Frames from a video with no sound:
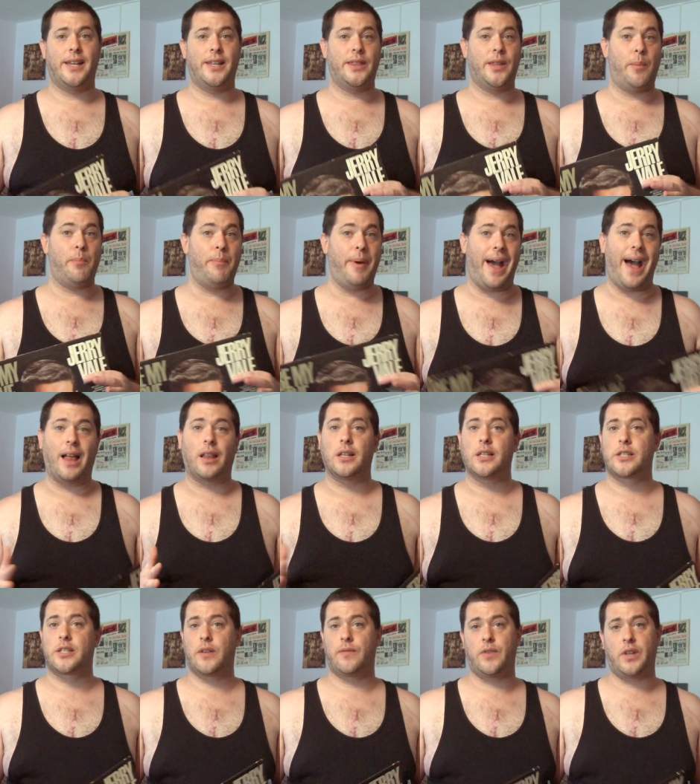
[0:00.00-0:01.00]
in the
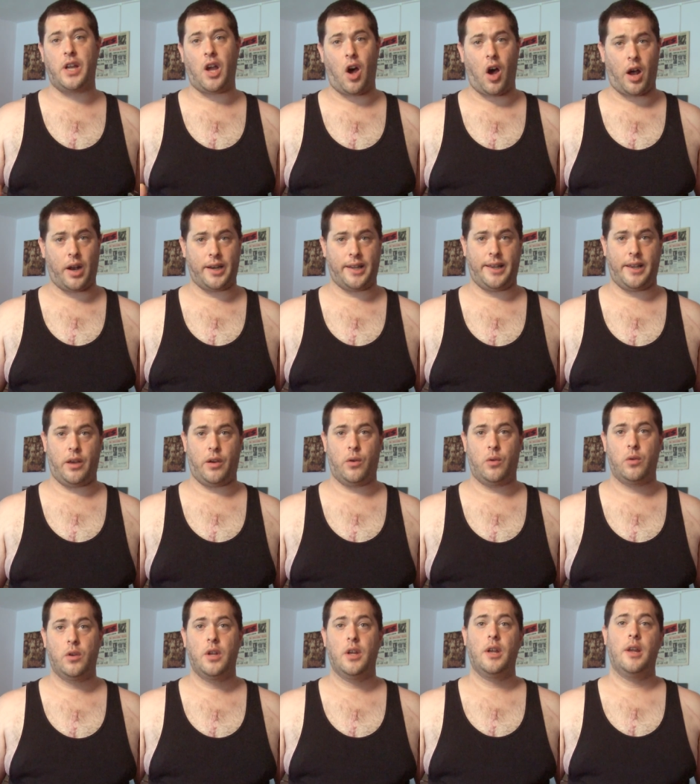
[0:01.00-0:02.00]
balance of the
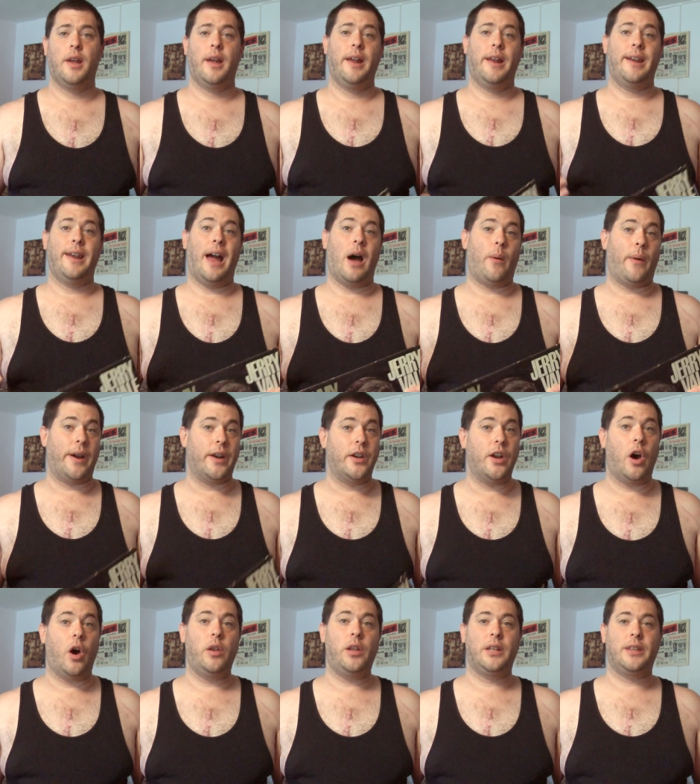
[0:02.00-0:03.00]
audio. Now I
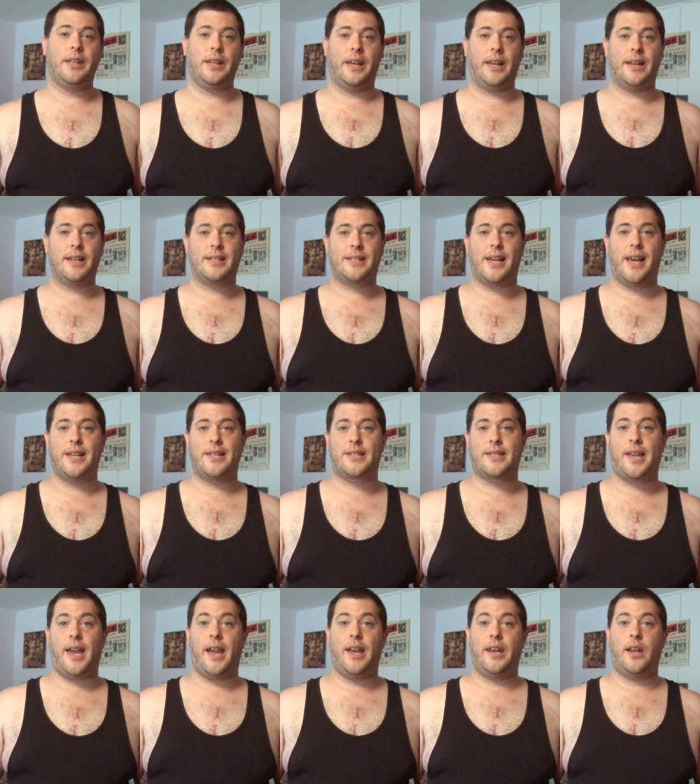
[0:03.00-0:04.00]
know that the
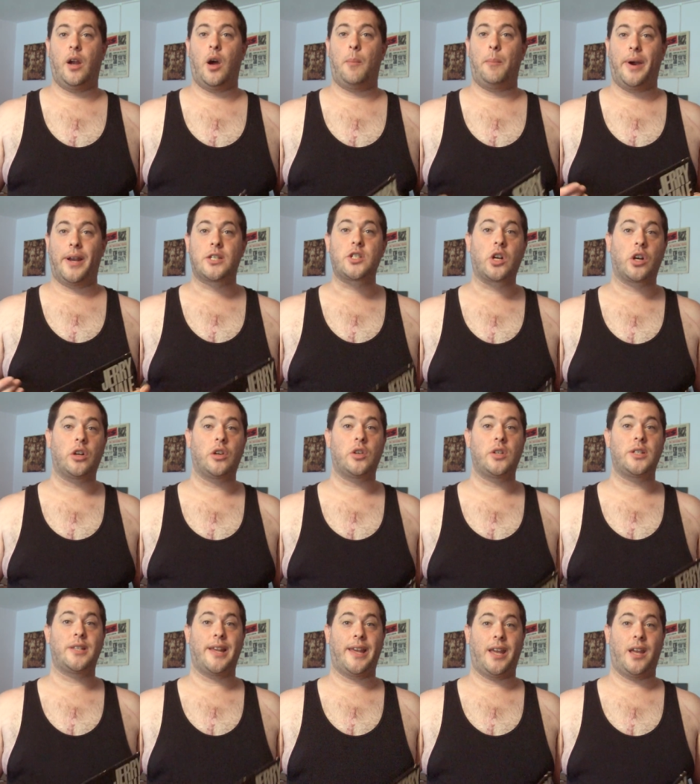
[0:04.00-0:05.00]
anti-skating on my
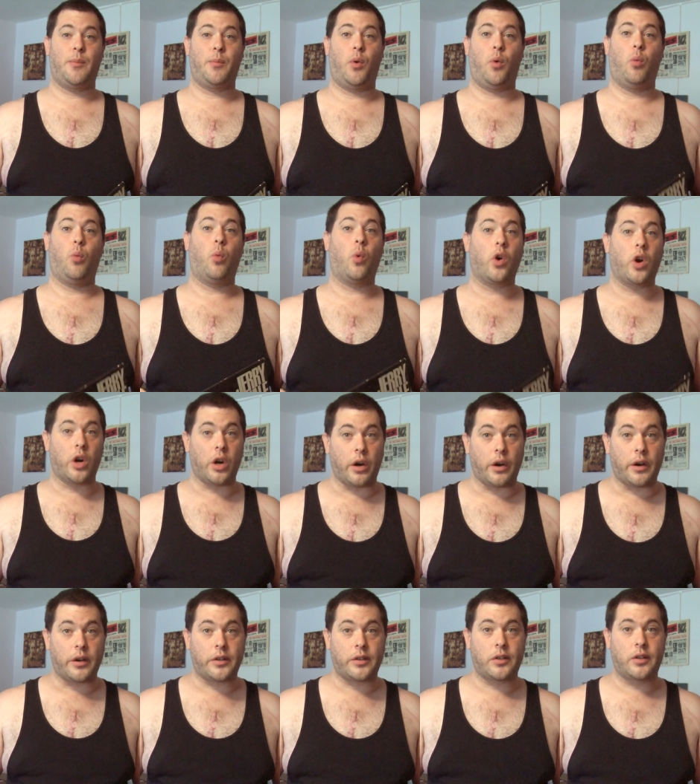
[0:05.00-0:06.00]
turntable
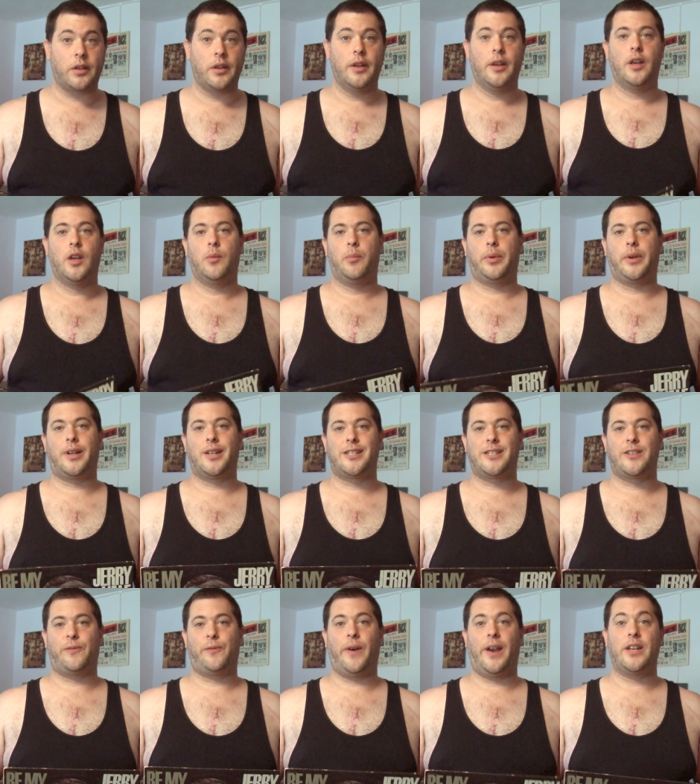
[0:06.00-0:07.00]
works because
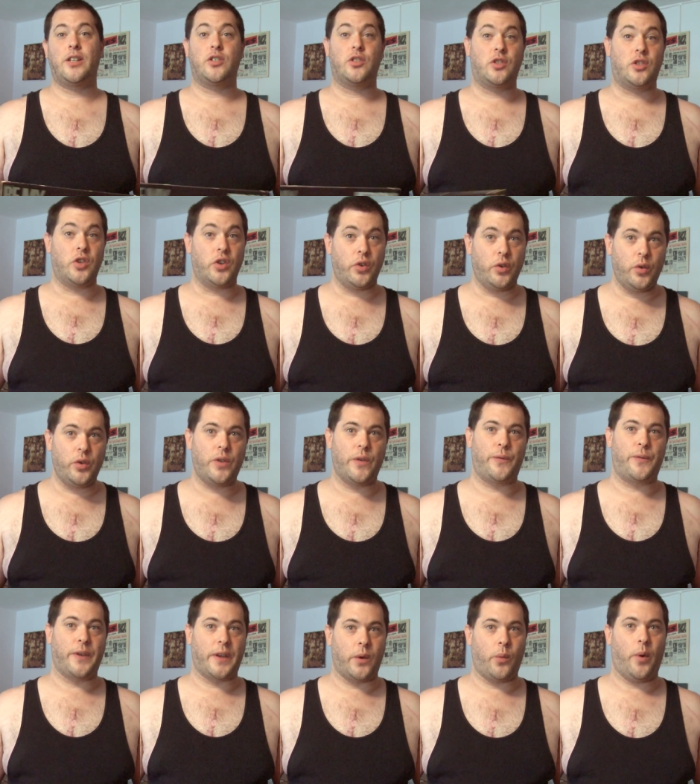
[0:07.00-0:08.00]
if I do the
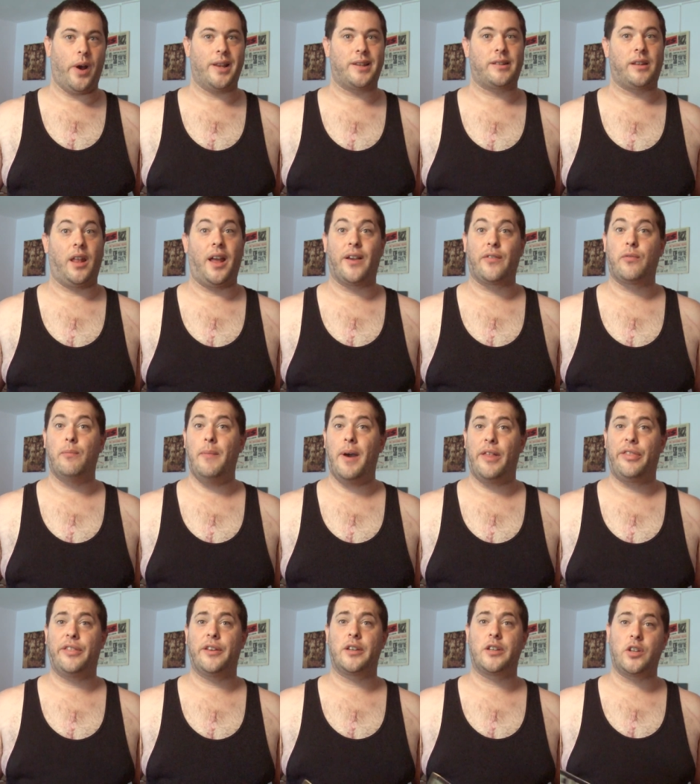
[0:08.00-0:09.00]
V Westlife
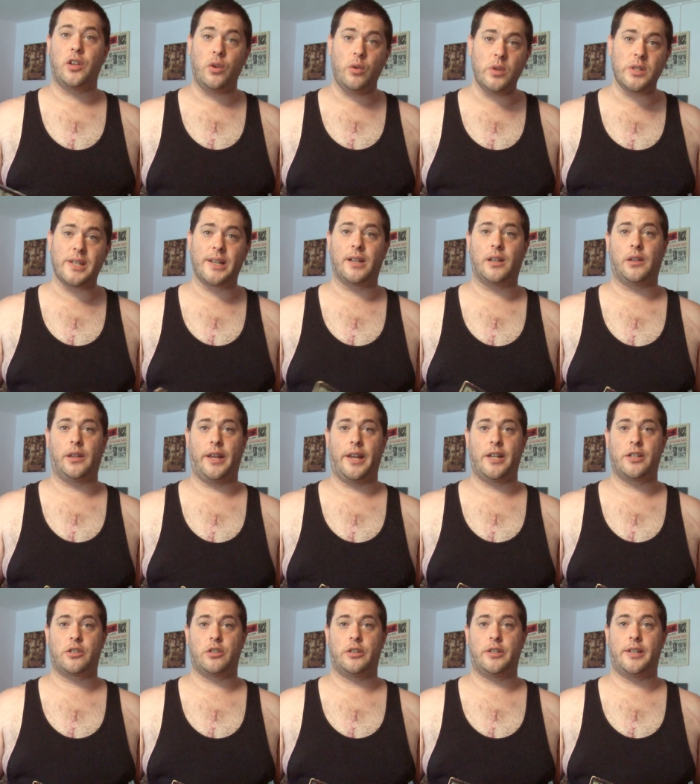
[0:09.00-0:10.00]
method using a
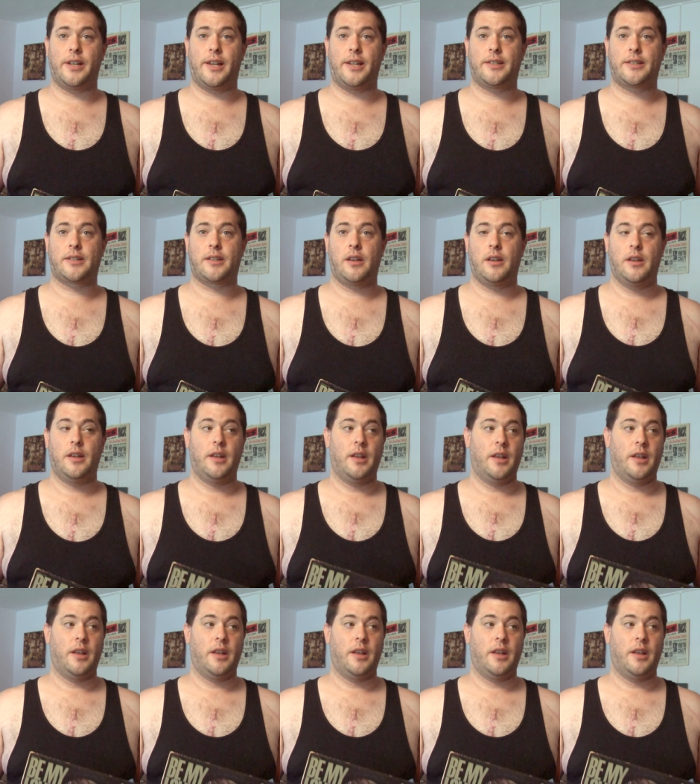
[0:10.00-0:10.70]
laser disc,